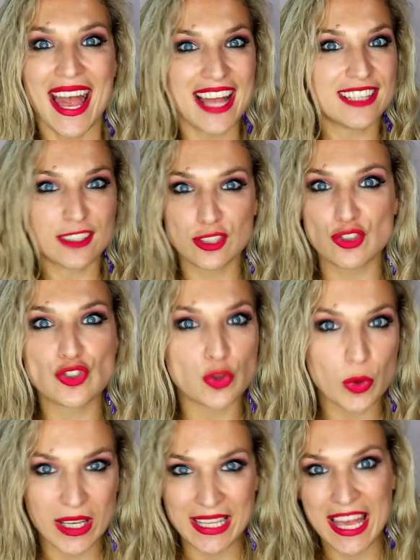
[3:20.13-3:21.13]
and
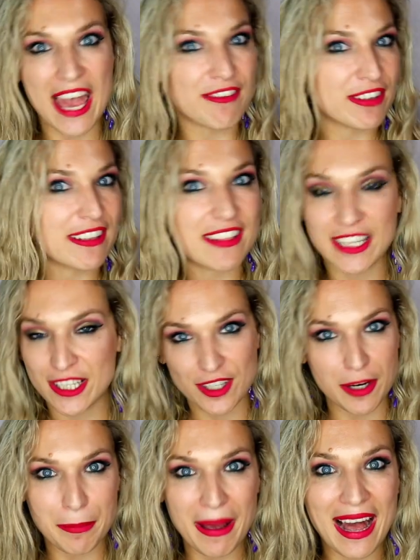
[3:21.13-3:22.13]
destroying everything in
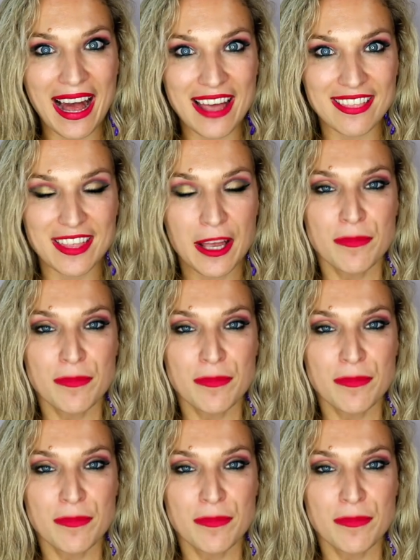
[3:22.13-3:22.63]
our path.